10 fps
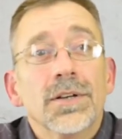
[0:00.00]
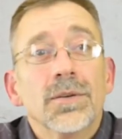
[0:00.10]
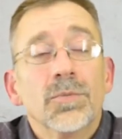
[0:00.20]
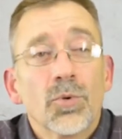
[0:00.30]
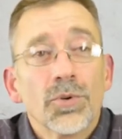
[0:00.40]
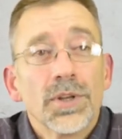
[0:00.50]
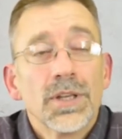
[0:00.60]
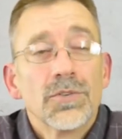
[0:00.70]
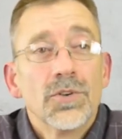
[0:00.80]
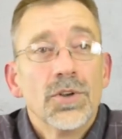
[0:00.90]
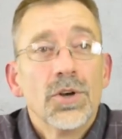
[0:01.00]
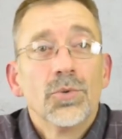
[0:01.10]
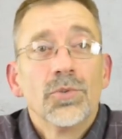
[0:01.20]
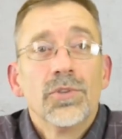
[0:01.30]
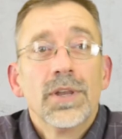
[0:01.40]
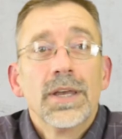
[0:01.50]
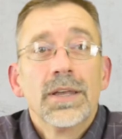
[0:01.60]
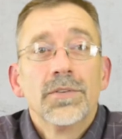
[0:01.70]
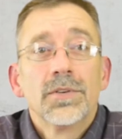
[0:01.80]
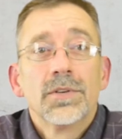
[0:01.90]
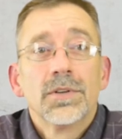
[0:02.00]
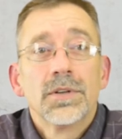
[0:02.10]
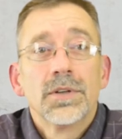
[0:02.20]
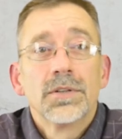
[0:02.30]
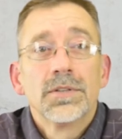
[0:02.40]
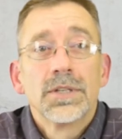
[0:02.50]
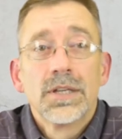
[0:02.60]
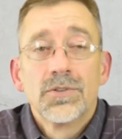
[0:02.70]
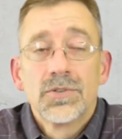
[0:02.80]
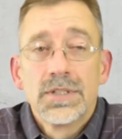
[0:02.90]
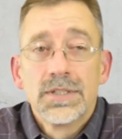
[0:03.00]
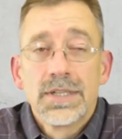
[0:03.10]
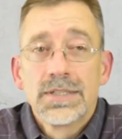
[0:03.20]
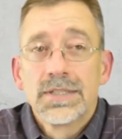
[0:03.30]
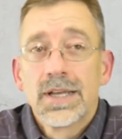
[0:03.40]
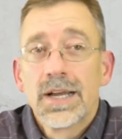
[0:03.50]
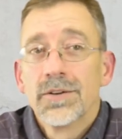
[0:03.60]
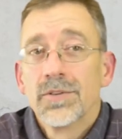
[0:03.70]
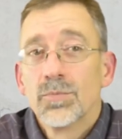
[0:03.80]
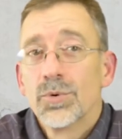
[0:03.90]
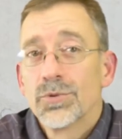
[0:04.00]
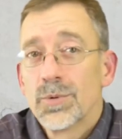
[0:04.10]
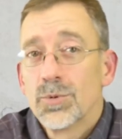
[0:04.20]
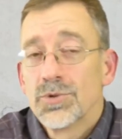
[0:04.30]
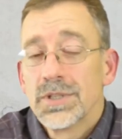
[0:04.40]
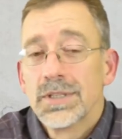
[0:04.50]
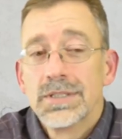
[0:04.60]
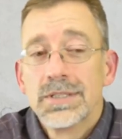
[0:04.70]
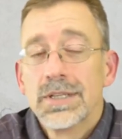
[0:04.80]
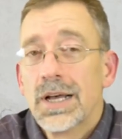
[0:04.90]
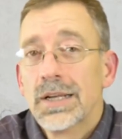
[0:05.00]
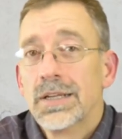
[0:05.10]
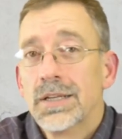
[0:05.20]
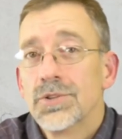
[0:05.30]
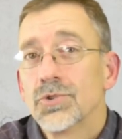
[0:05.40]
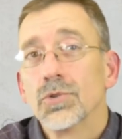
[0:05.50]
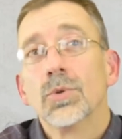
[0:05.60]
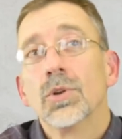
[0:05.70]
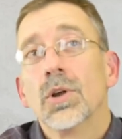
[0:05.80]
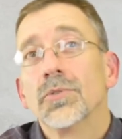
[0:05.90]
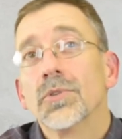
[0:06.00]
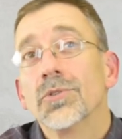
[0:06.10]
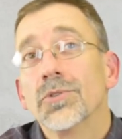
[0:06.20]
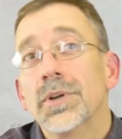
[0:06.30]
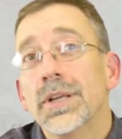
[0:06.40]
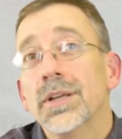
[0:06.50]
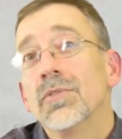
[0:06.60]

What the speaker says: important again to note that THC testing higher than 0.3% is not an insurable loss under any of